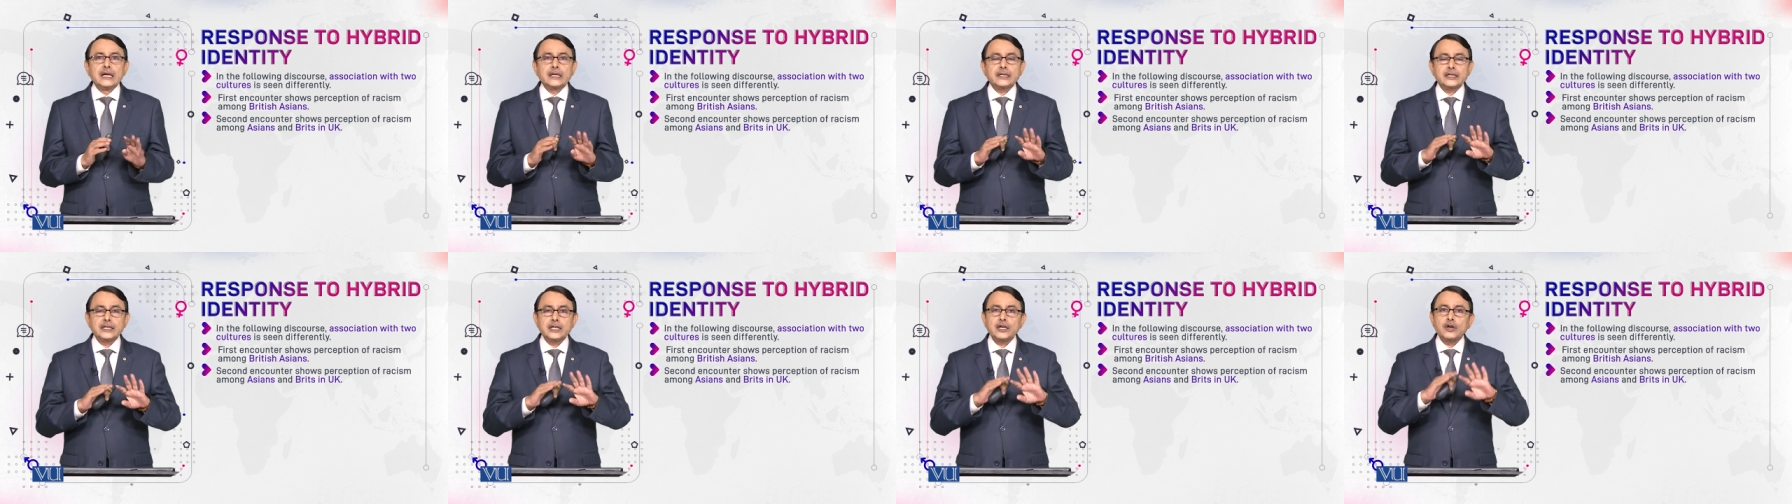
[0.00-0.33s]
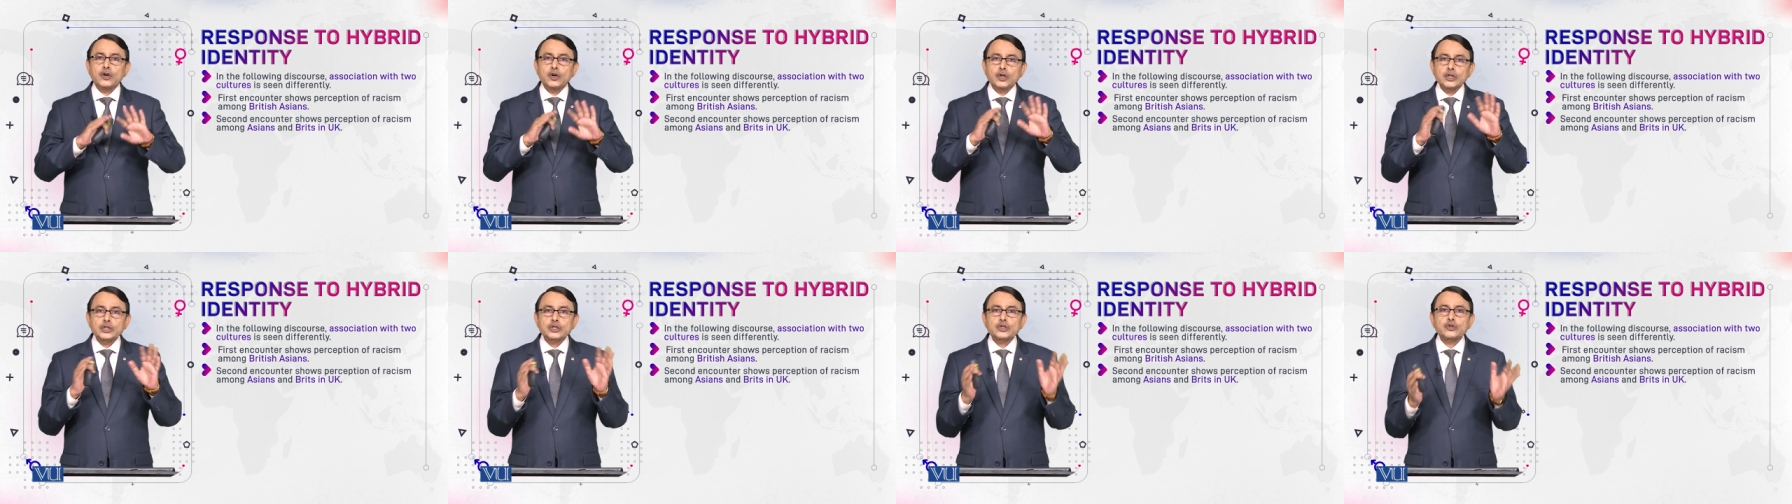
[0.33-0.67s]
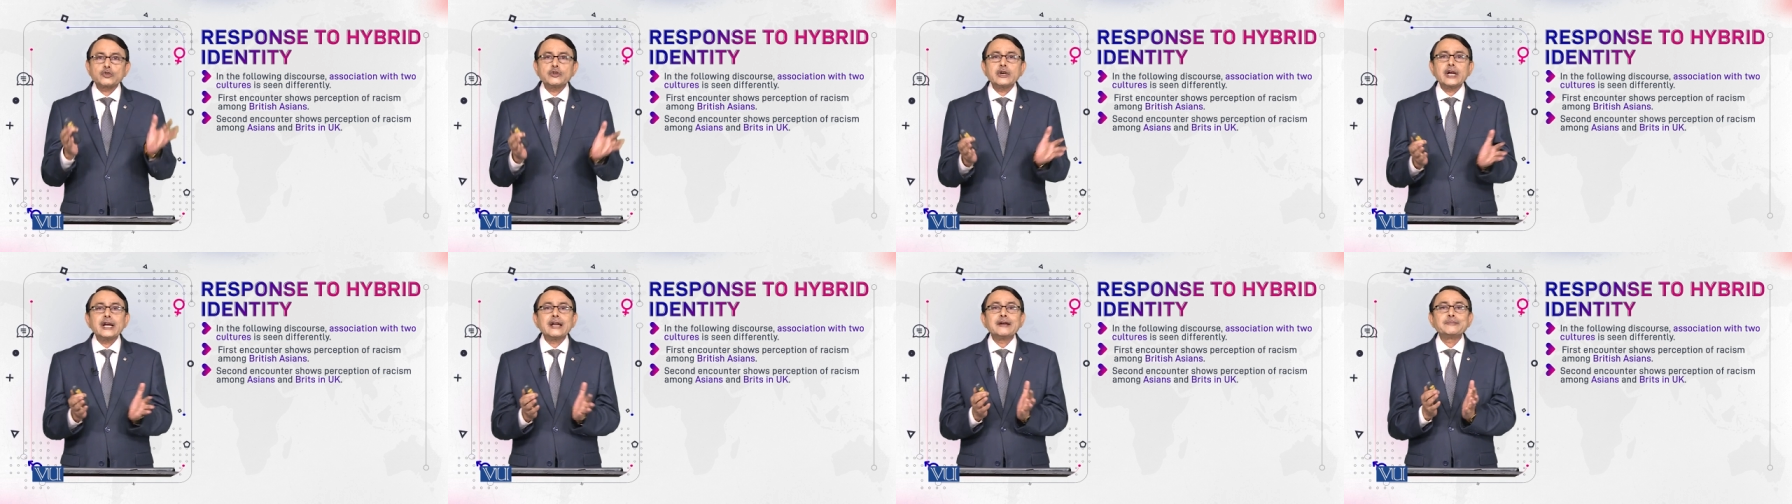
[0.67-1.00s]
they
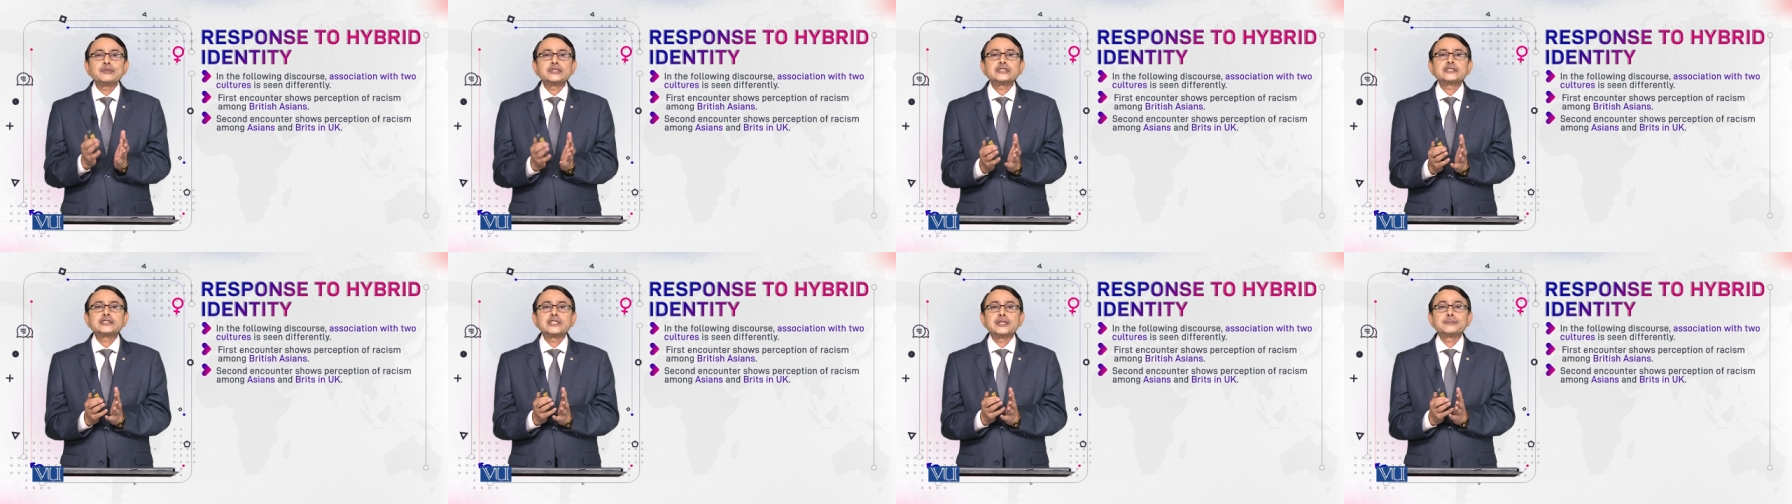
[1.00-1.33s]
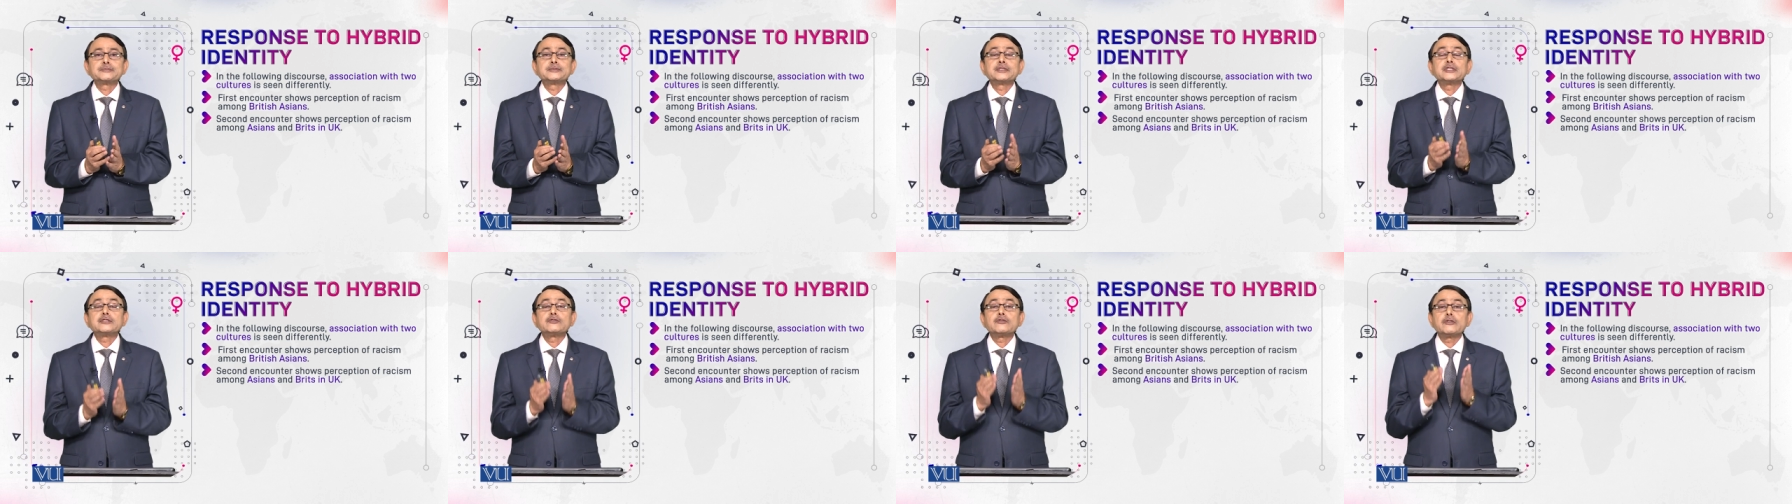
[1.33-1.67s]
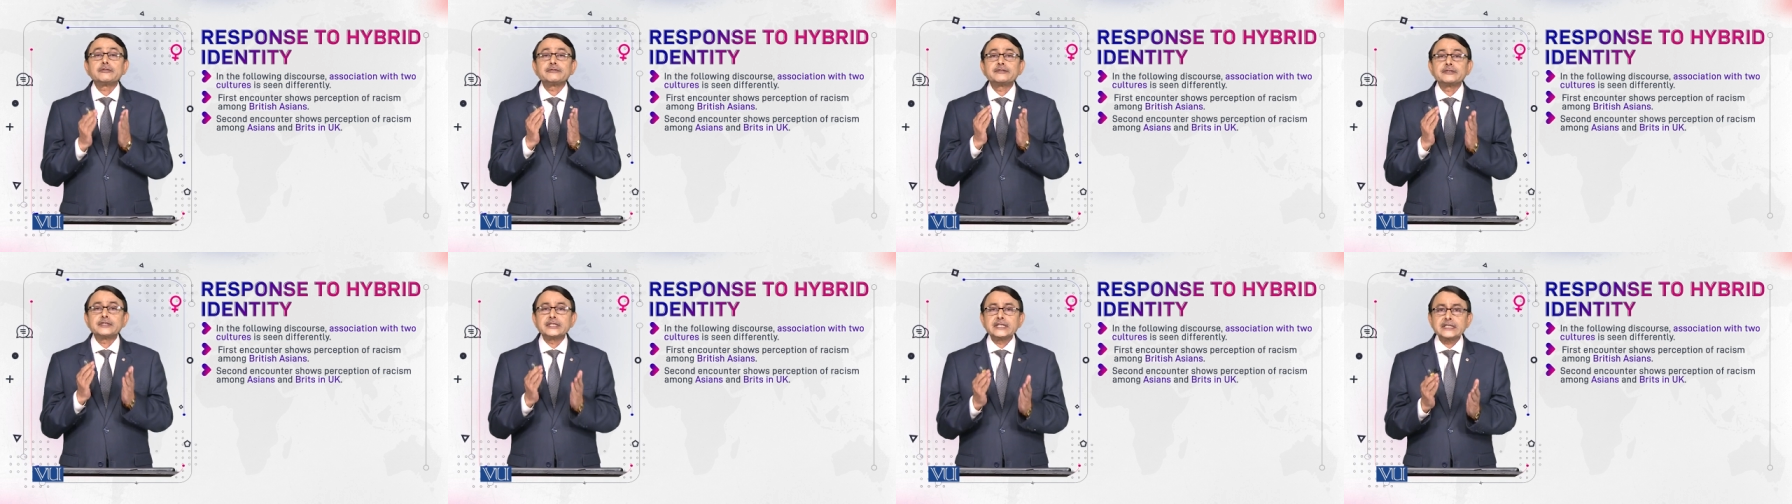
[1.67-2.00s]
also have perception
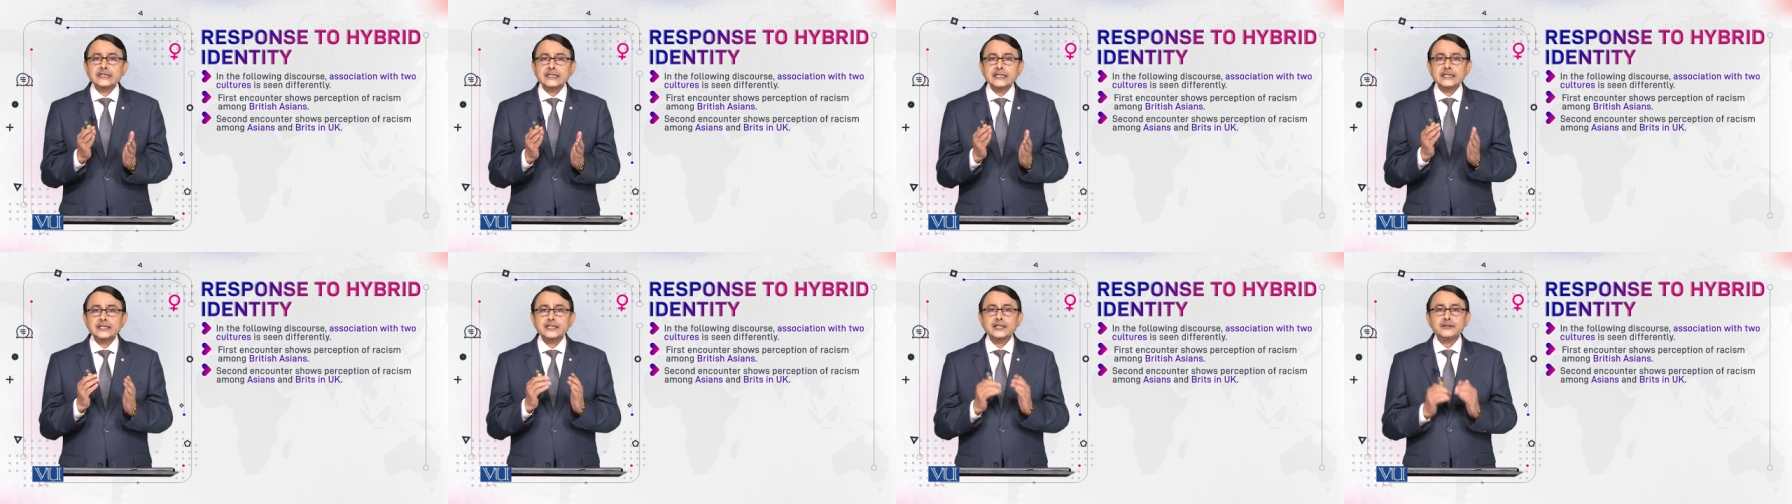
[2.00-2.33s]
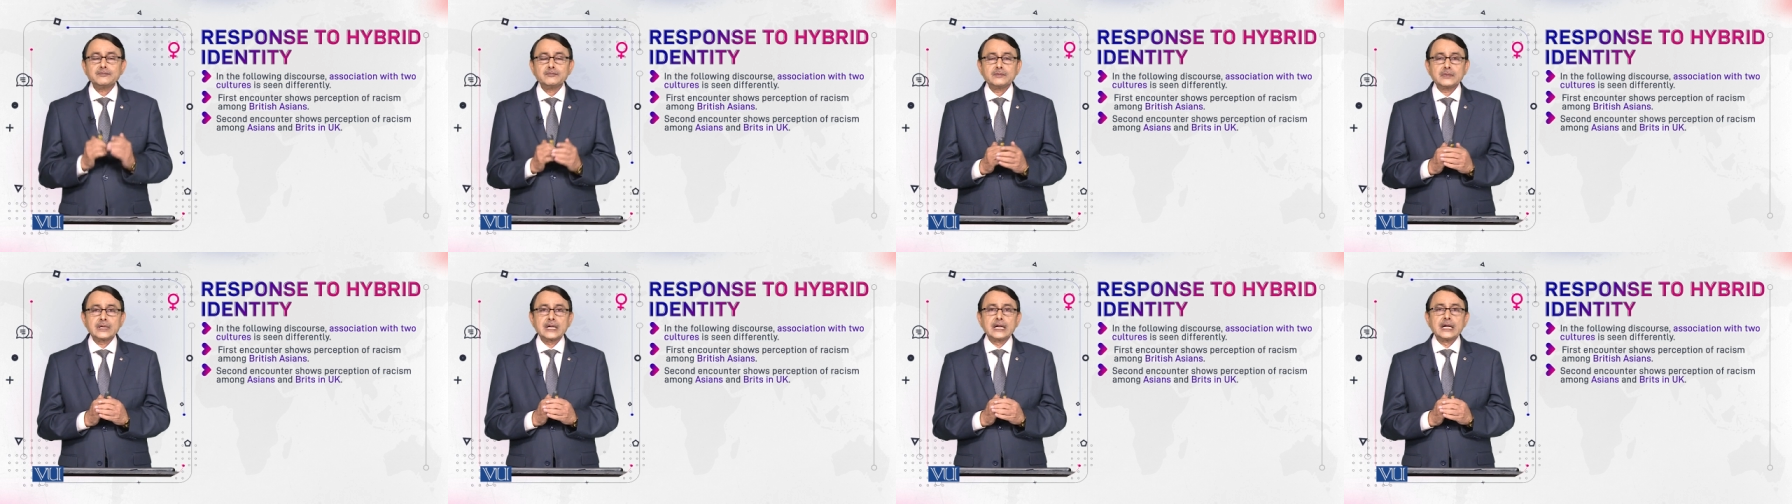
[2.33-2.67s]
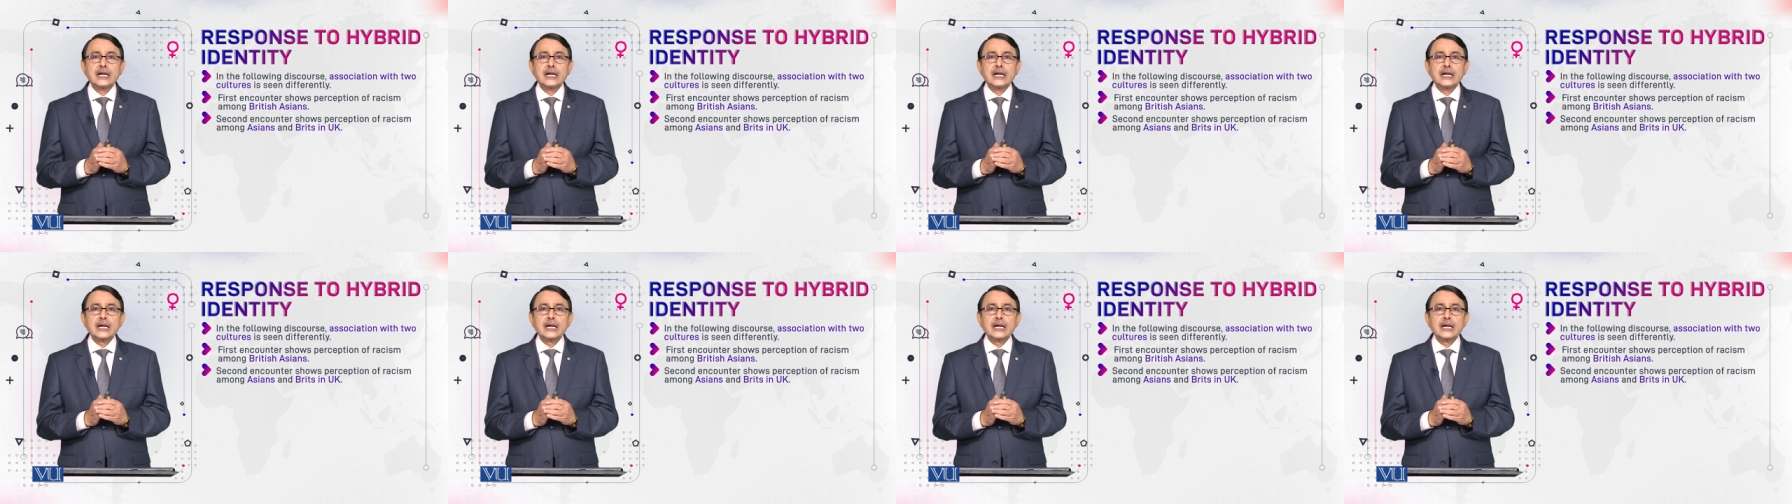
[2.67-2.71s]
of racism